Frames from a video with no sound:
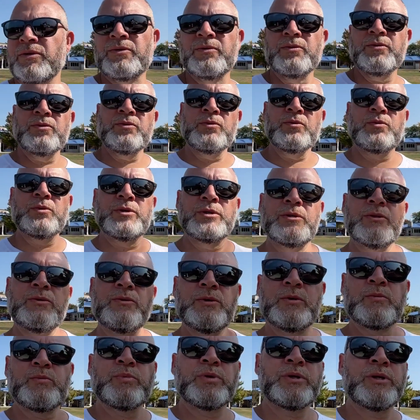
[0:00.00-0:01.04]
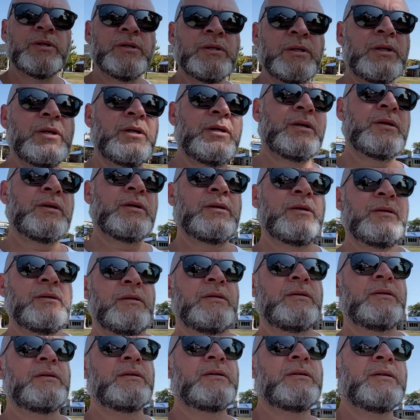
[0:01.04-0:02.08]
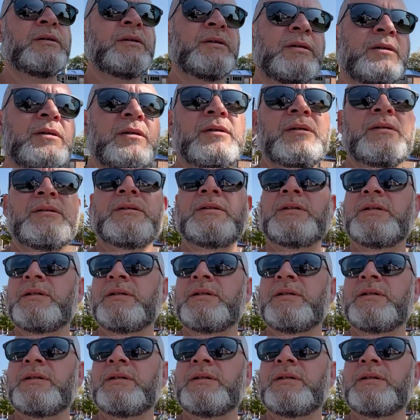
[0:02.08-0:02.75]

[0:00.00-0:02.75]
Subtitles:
through Wenonah Park on the